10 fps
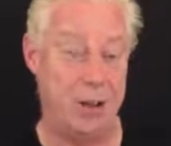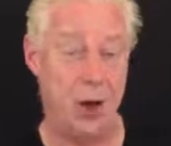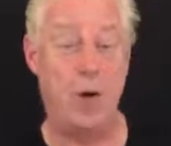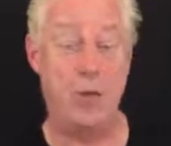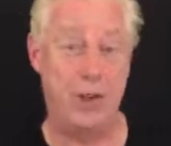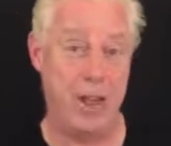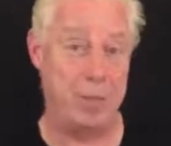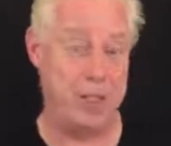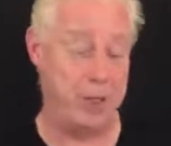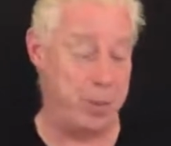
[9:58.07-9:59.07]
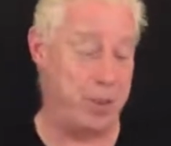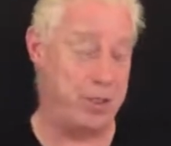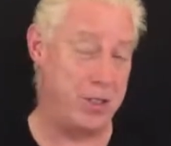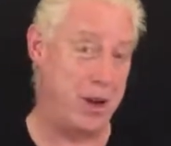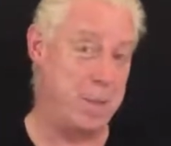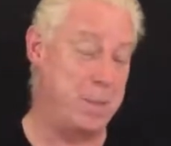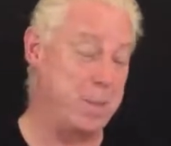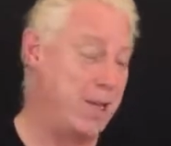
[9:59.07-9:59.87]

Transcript: offered at that particular point in time.